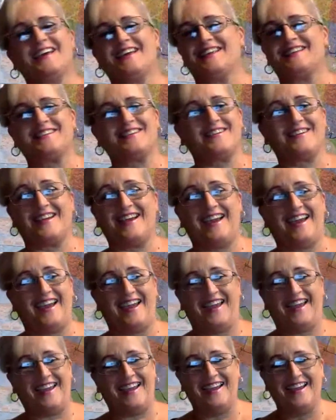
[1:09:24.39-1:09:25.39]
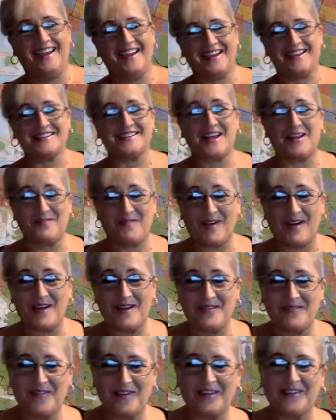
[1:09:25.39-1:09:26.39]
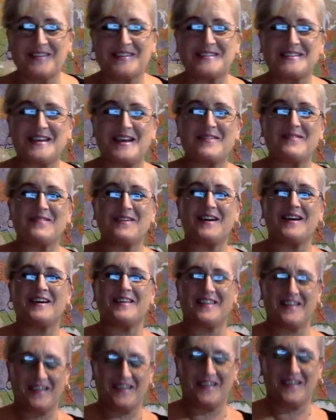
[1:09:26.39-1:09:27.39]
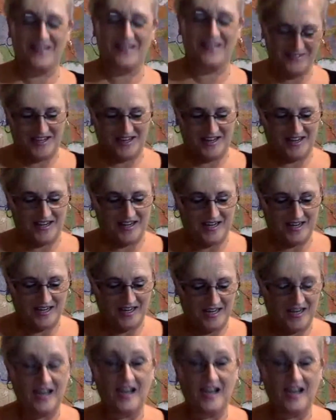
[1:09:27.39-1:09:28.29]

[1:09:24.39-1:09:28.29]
It's okay because I probably feel the same way on the other side.